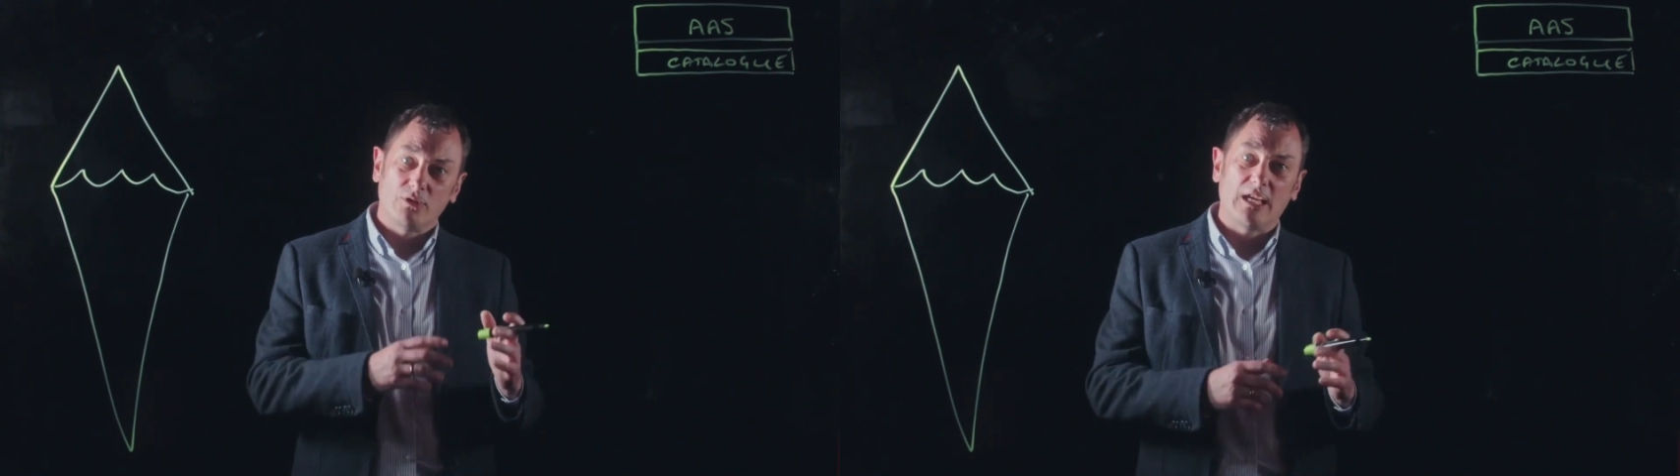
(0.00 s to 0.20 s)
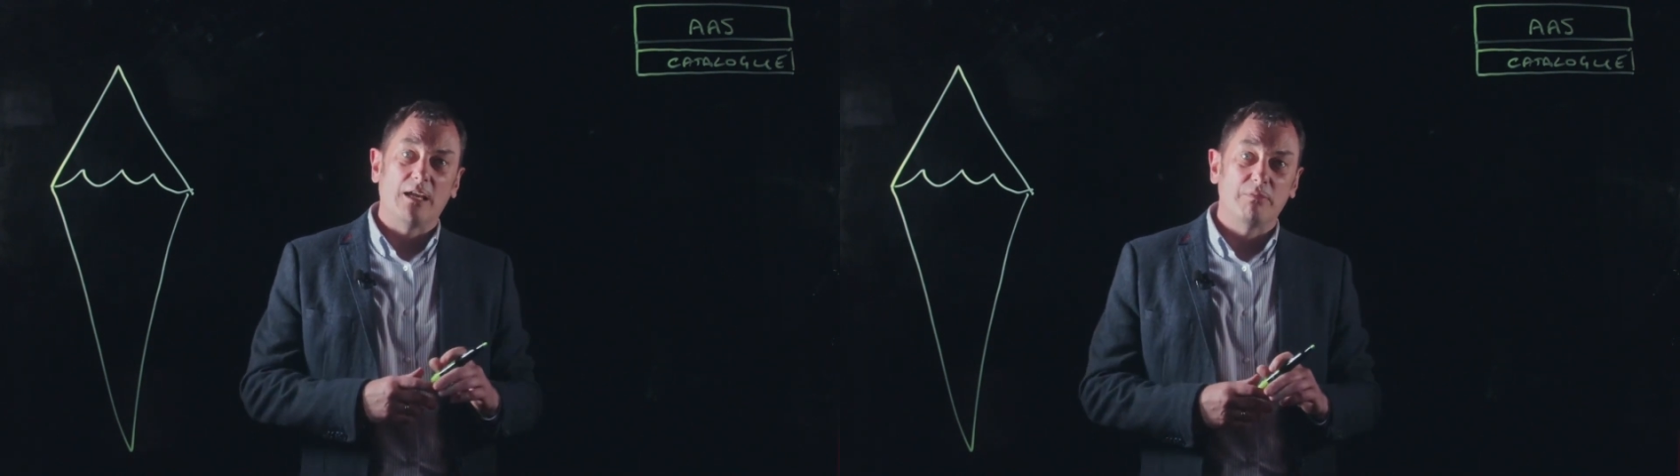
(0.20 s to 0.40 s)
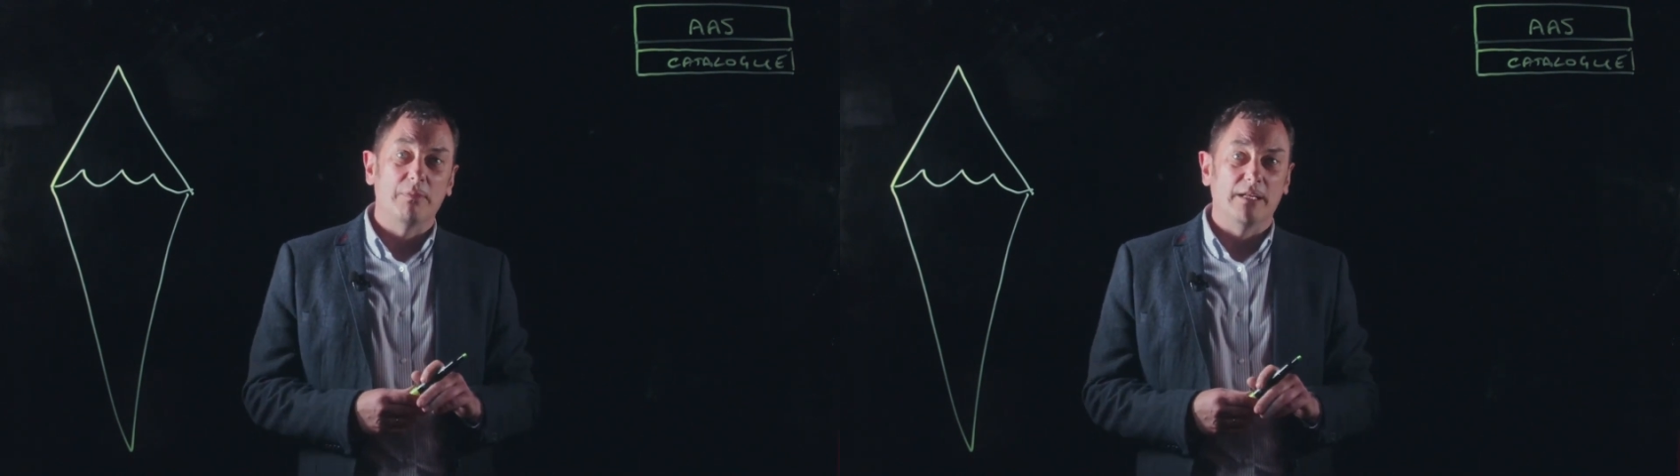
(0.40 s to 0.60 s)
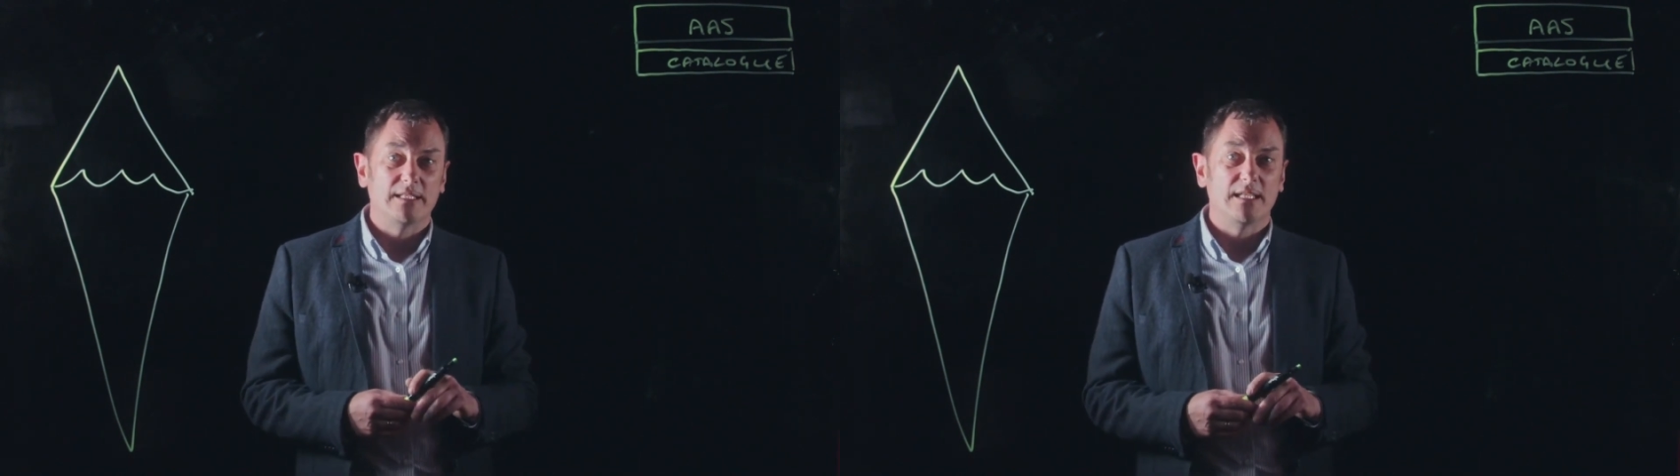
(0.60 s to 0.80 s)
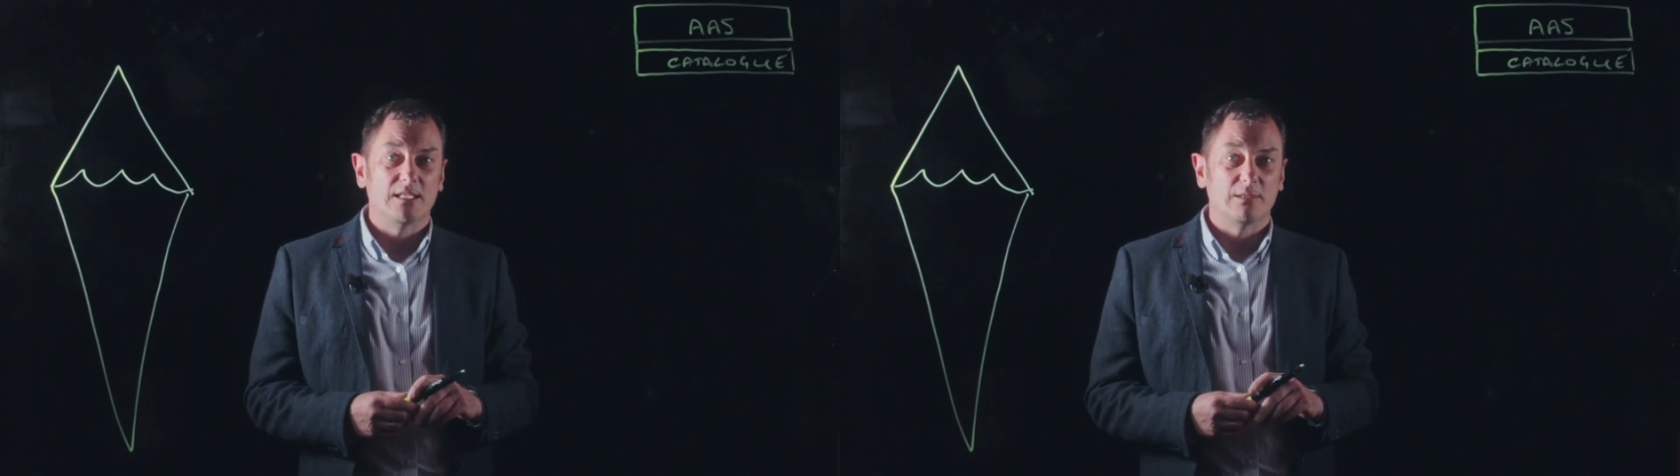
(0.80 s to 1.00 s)

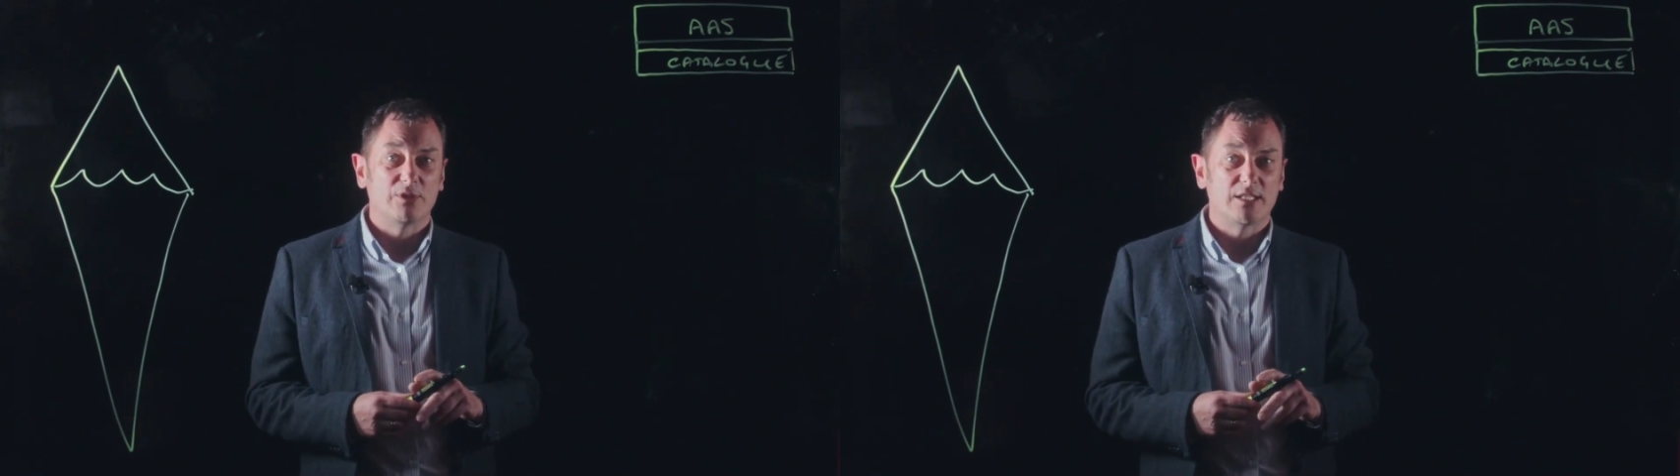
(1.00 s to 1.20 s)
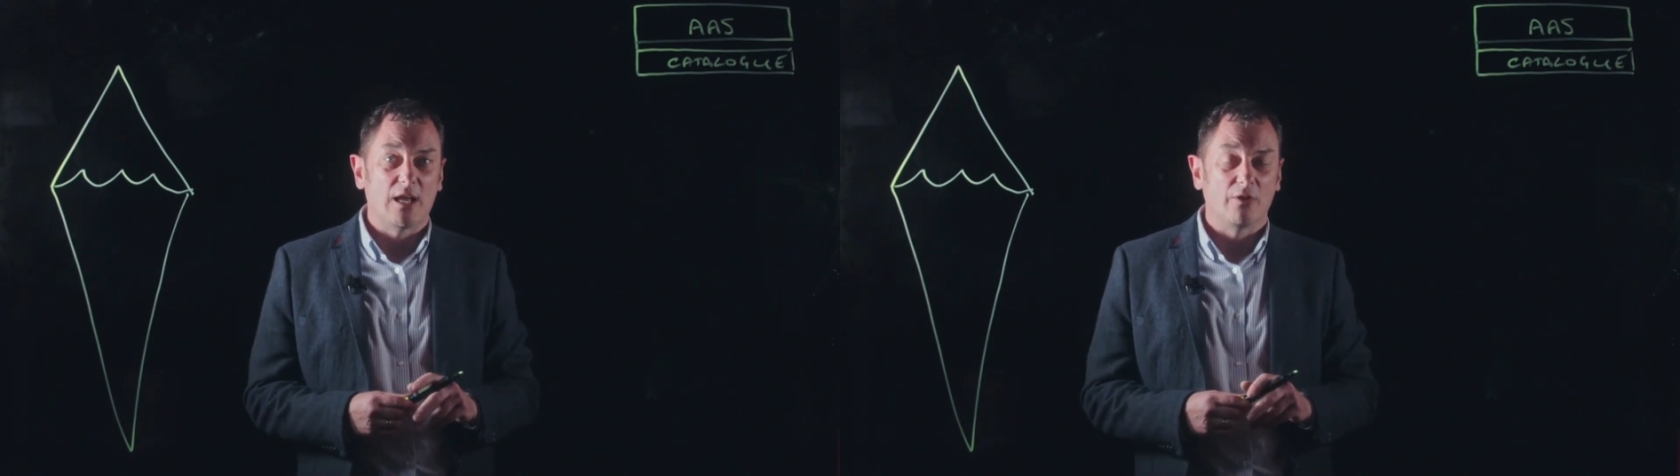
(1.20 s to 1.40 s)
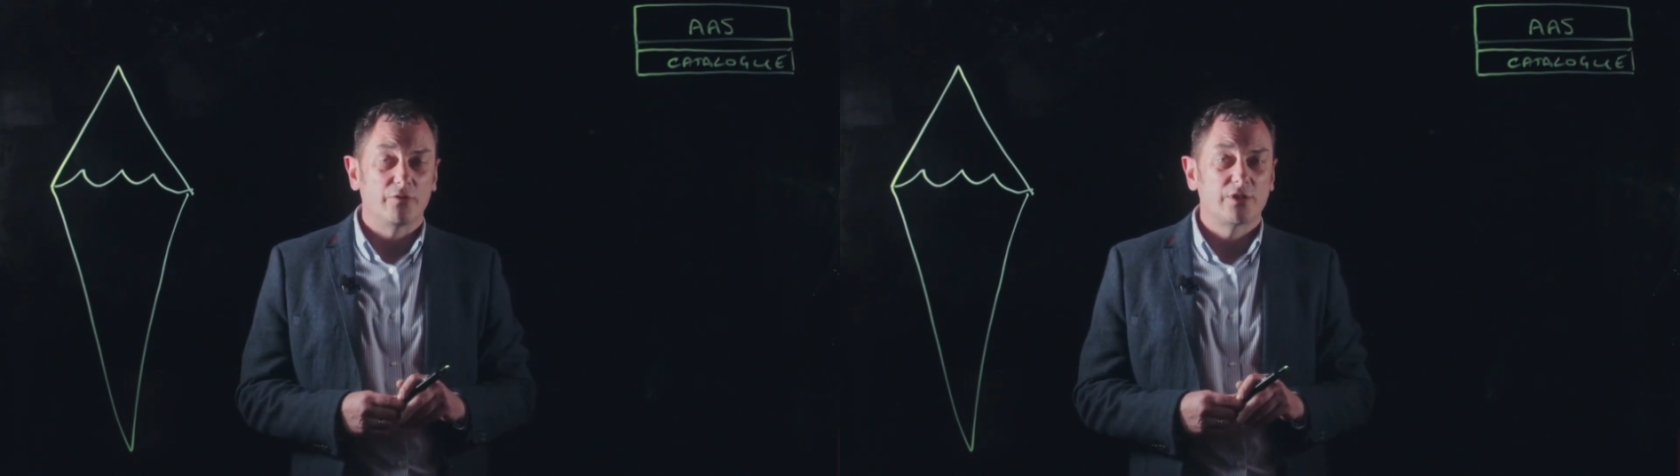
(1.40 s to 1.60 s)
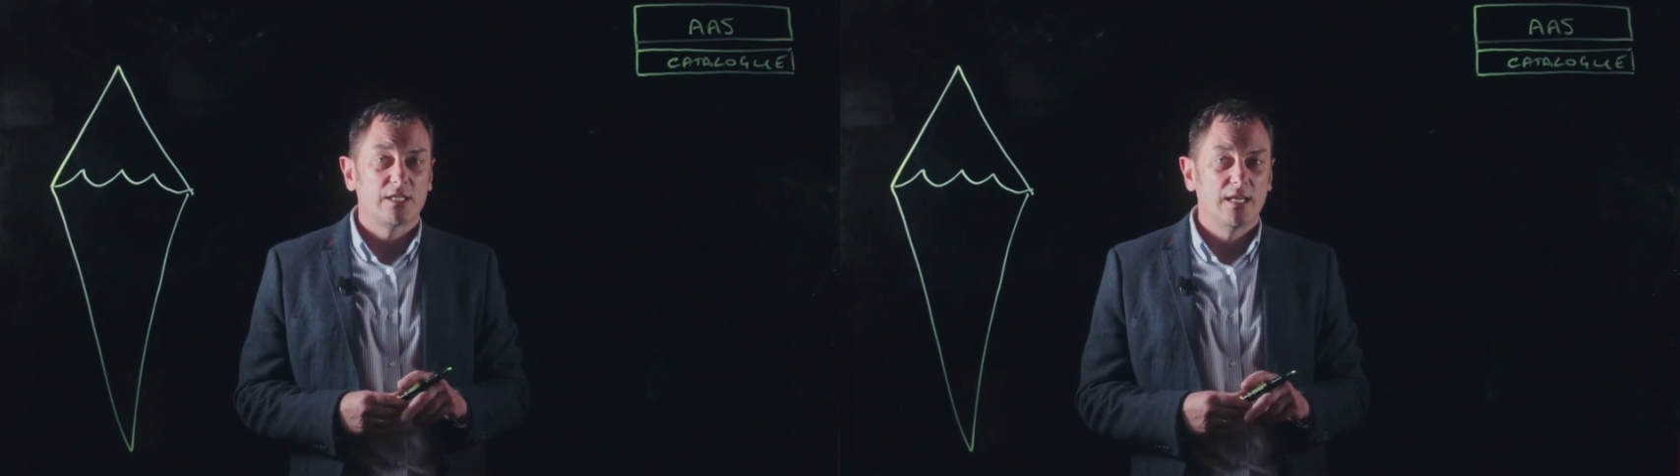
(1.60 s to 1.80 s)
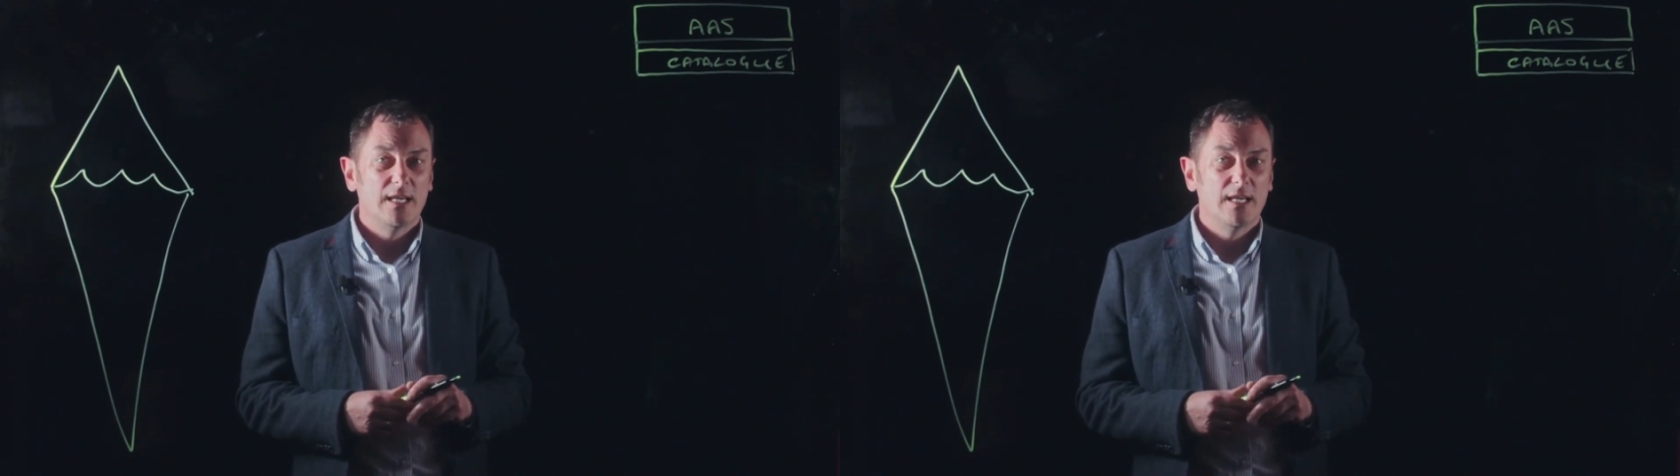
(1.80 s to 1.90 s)
capabilities themselves,